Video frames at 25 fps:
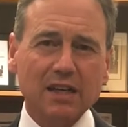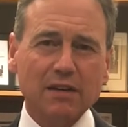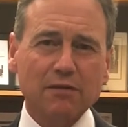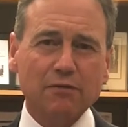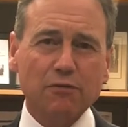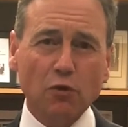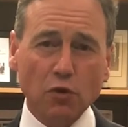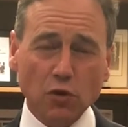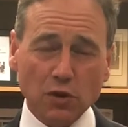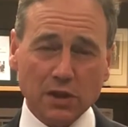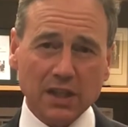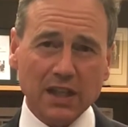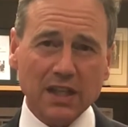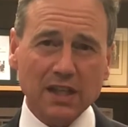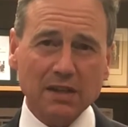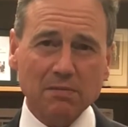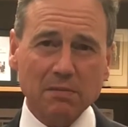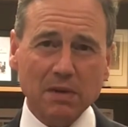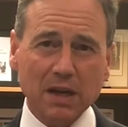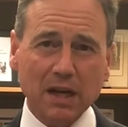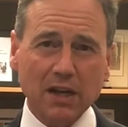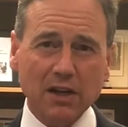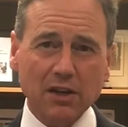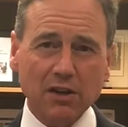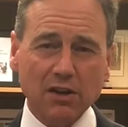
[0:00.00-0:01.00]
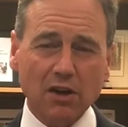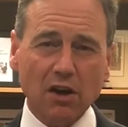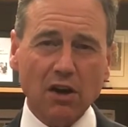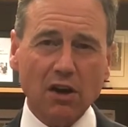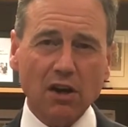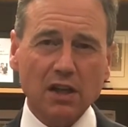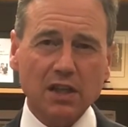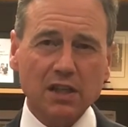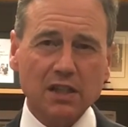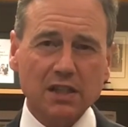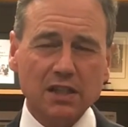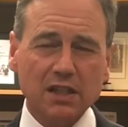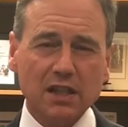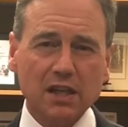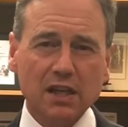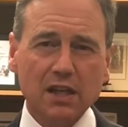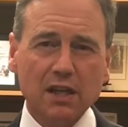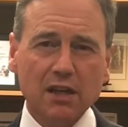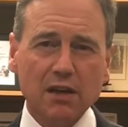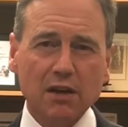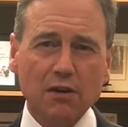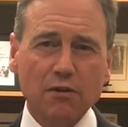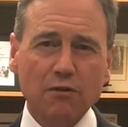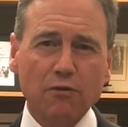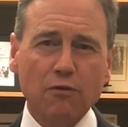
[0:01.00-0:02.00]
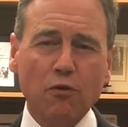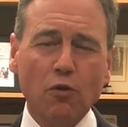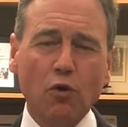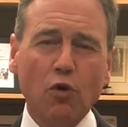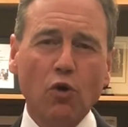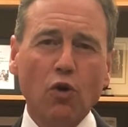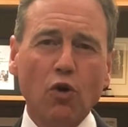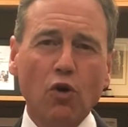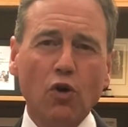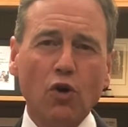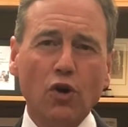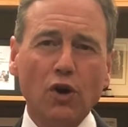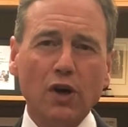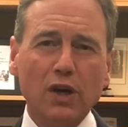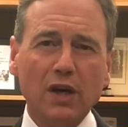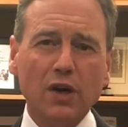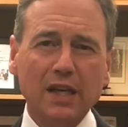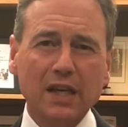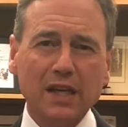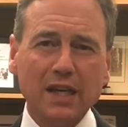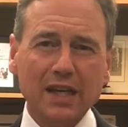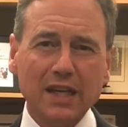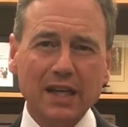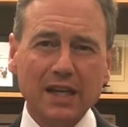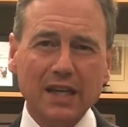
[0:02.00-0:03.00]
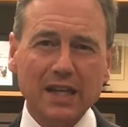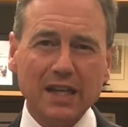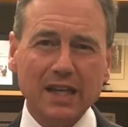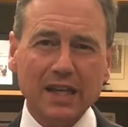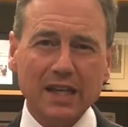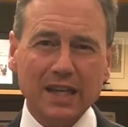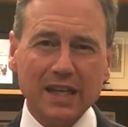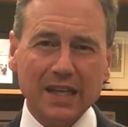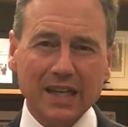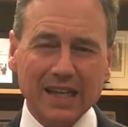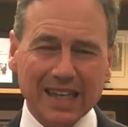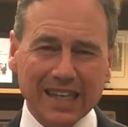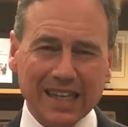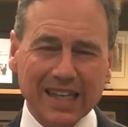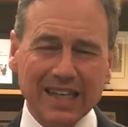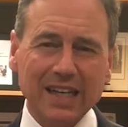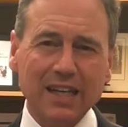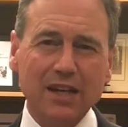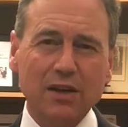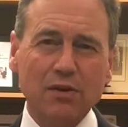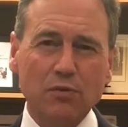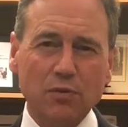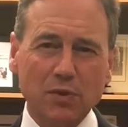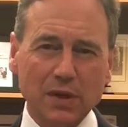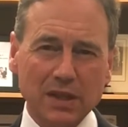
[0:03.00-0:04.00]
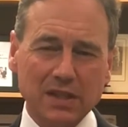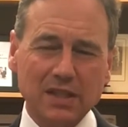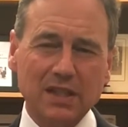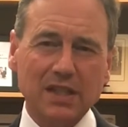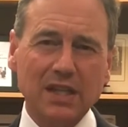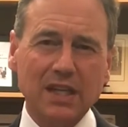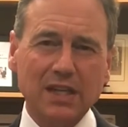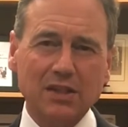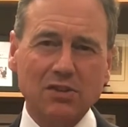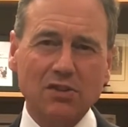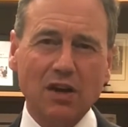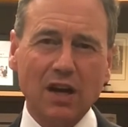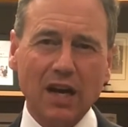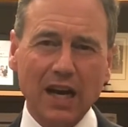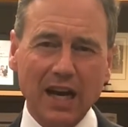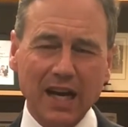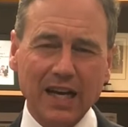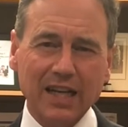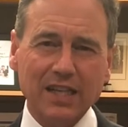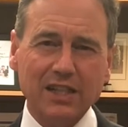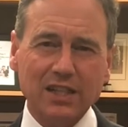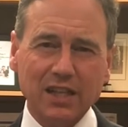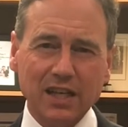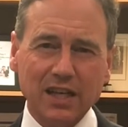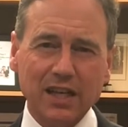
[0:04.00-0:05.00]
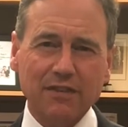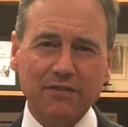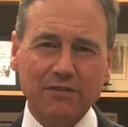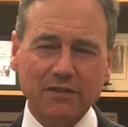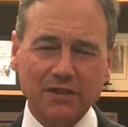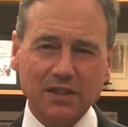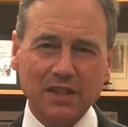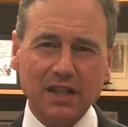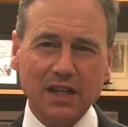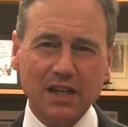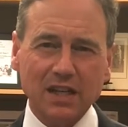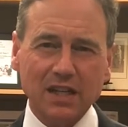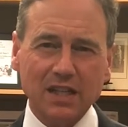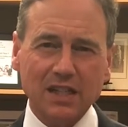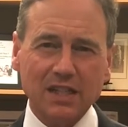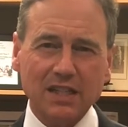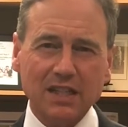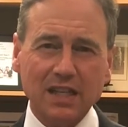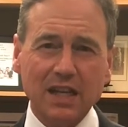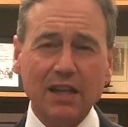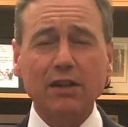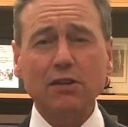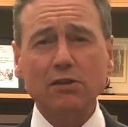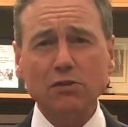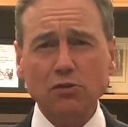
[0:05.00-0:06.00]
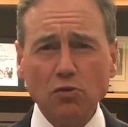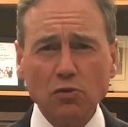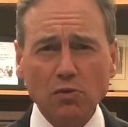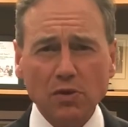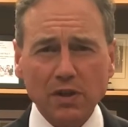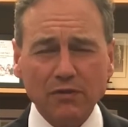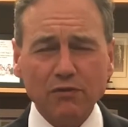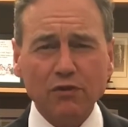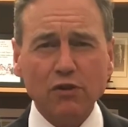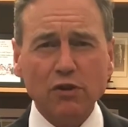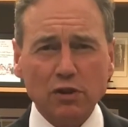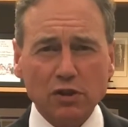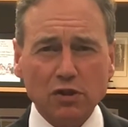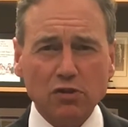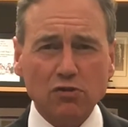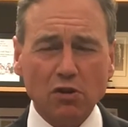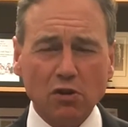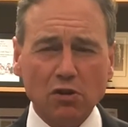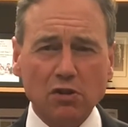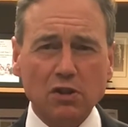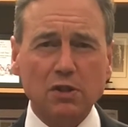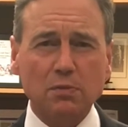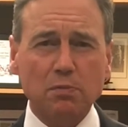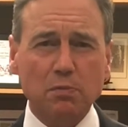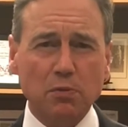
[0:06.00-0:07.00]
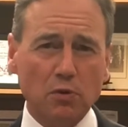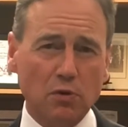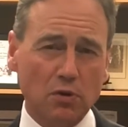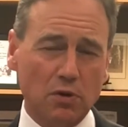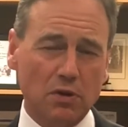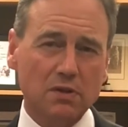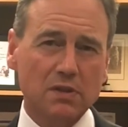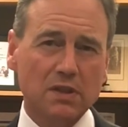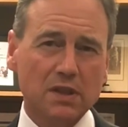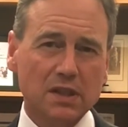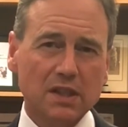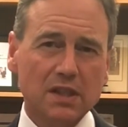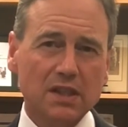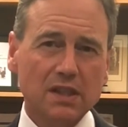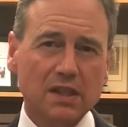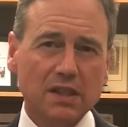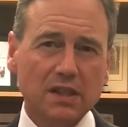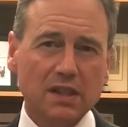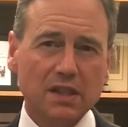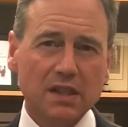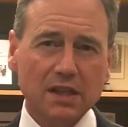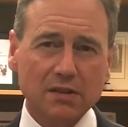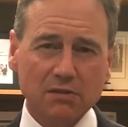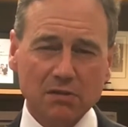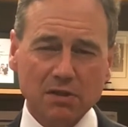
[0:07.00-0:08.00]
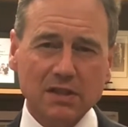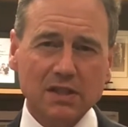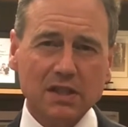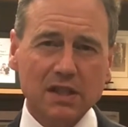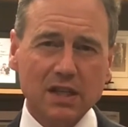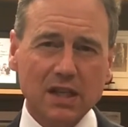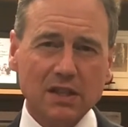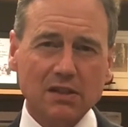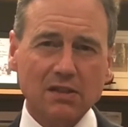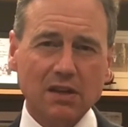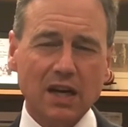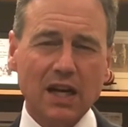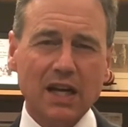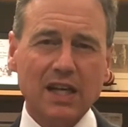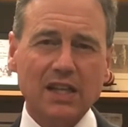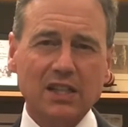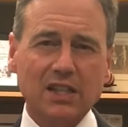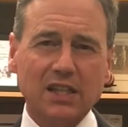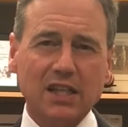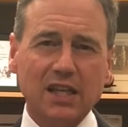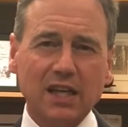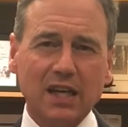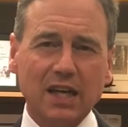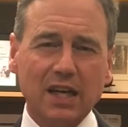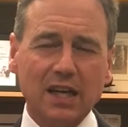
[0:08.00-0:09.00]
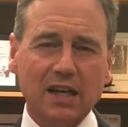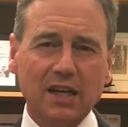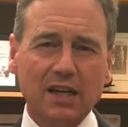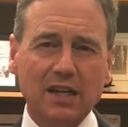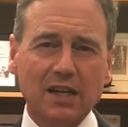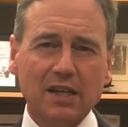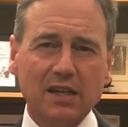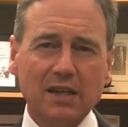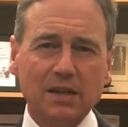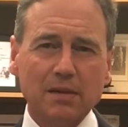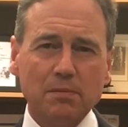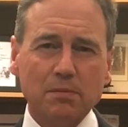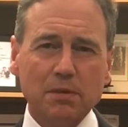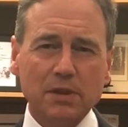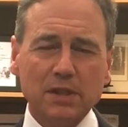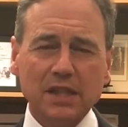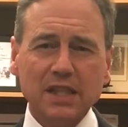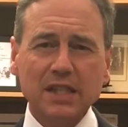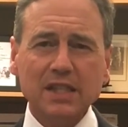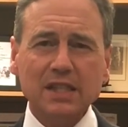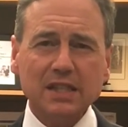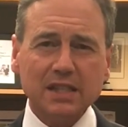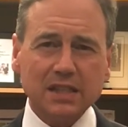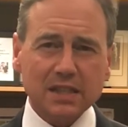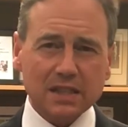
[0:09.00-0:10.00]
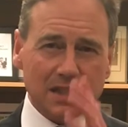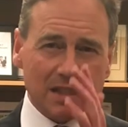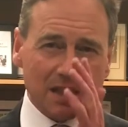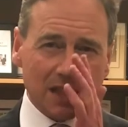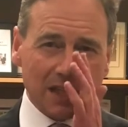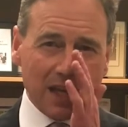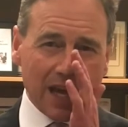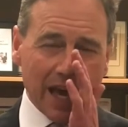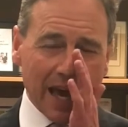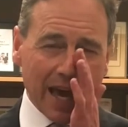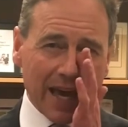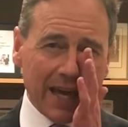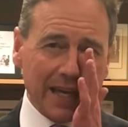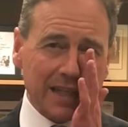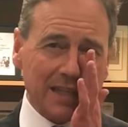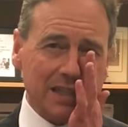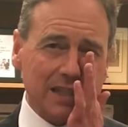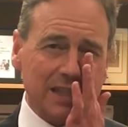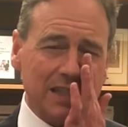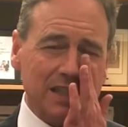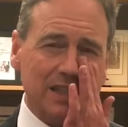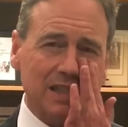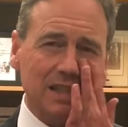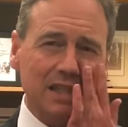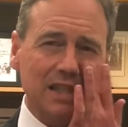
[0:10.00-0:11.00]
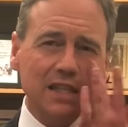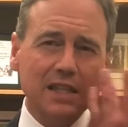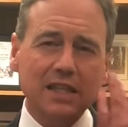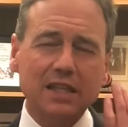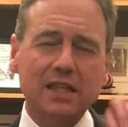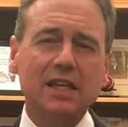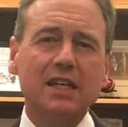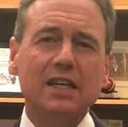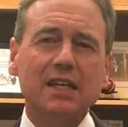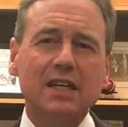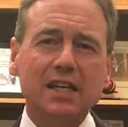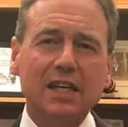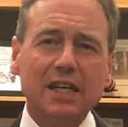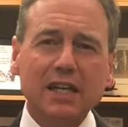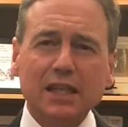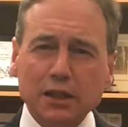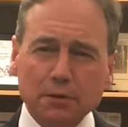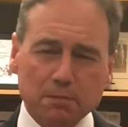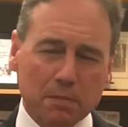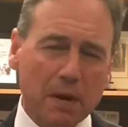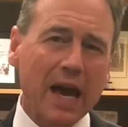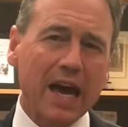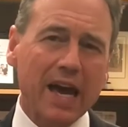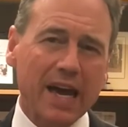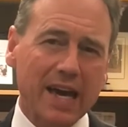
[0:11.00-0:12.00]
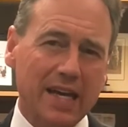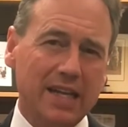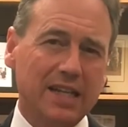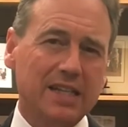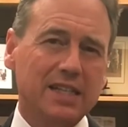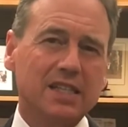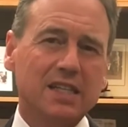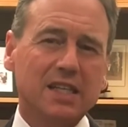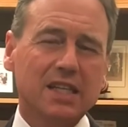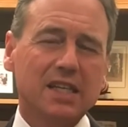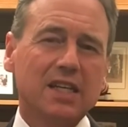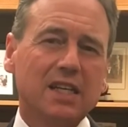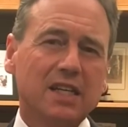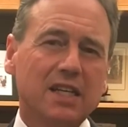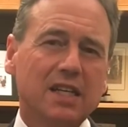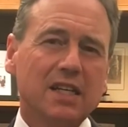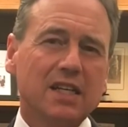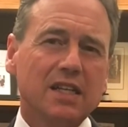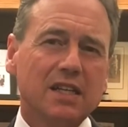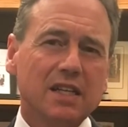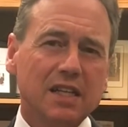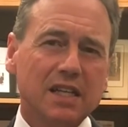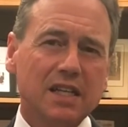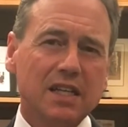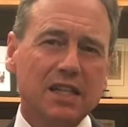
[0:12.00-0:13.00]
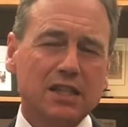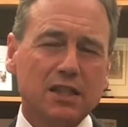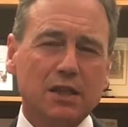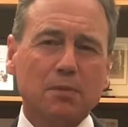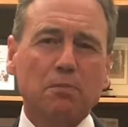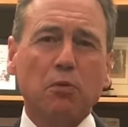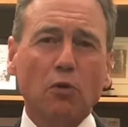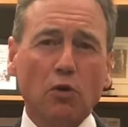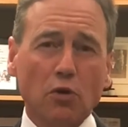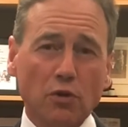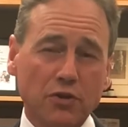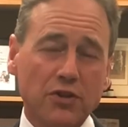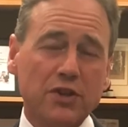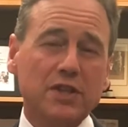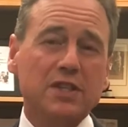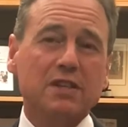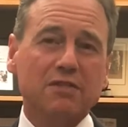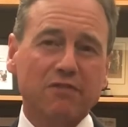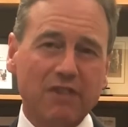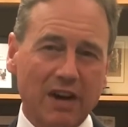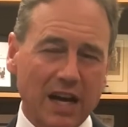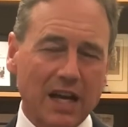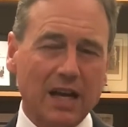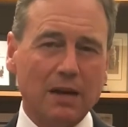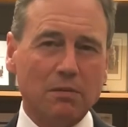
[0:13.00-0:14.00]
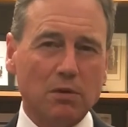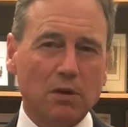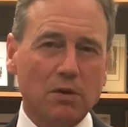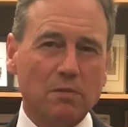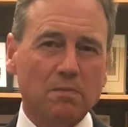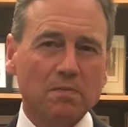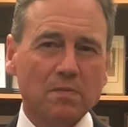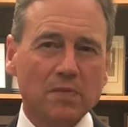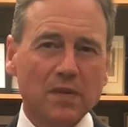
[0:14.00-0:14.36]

$14 million, for in-residential aged care facilities. Now, there's already very strong support in residential aged care, but this enhances and expands the support that's available.